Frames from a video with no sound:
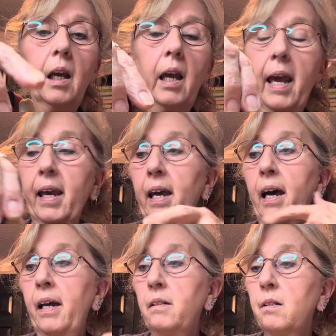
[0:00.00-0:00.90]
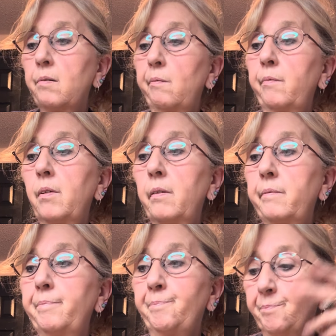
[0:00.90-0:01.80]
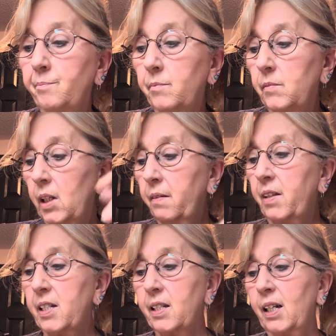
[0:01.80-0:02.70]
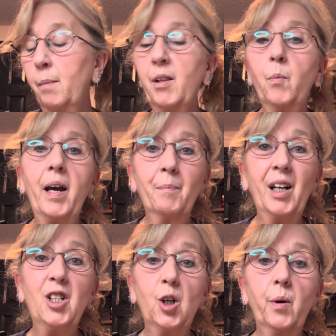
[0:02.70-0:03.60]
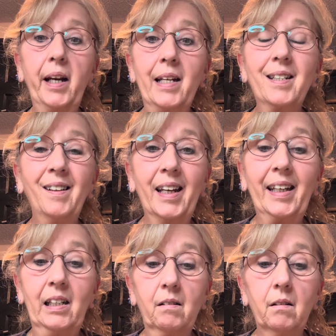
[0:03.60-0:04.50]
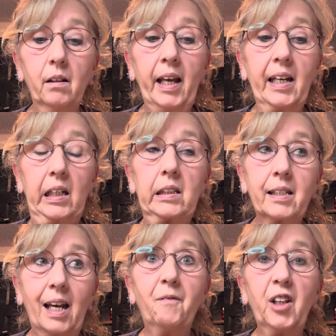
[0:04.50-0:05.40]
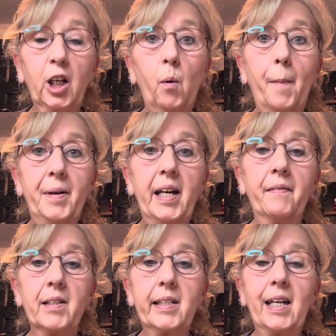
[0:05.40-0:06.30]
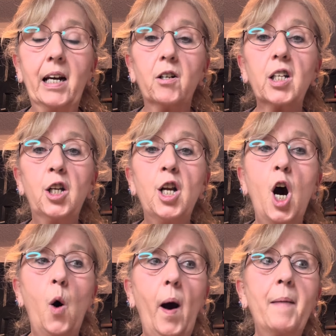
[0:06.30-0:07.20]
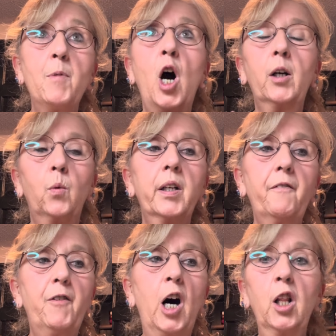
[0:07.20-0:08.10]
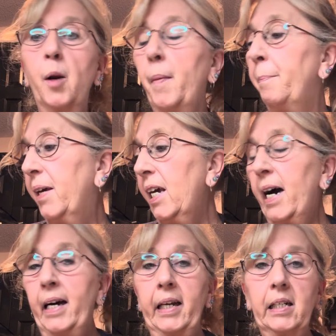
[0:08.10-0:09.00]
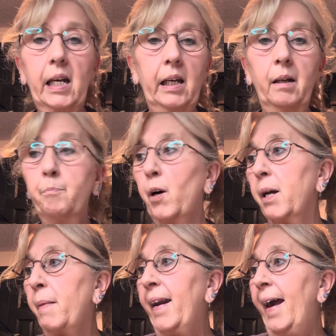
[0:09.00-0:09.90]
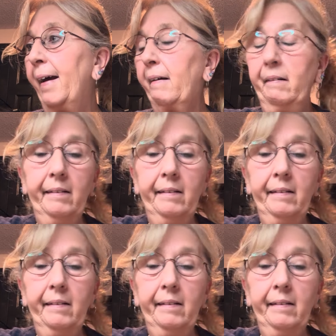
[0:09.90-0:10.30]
and this is going to be the way I'm going to do it until I can, like, safely go up and down the stairs and know I'm not going to fall on my behind and break my neck.